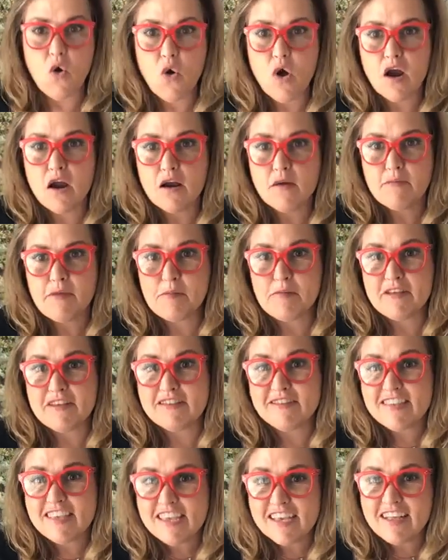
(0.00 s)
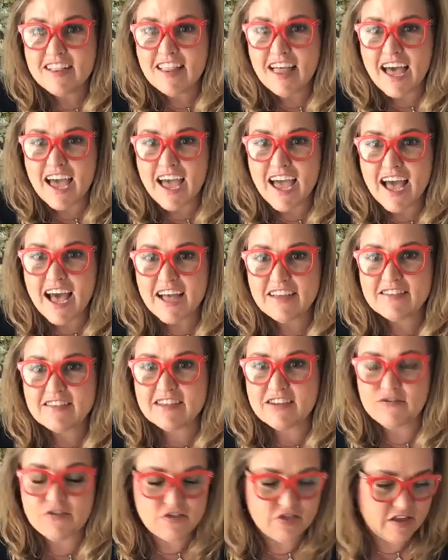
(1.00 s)
or maybe sea
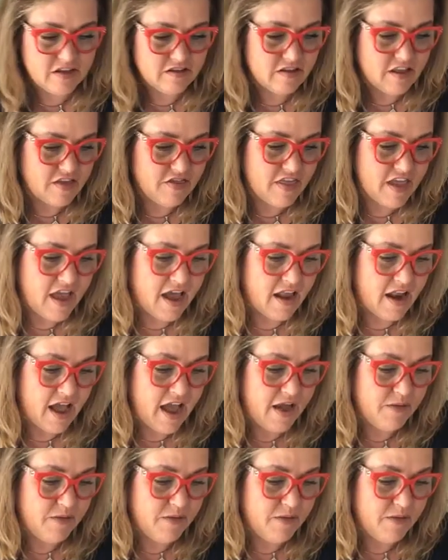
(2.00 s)
glass, different things like that?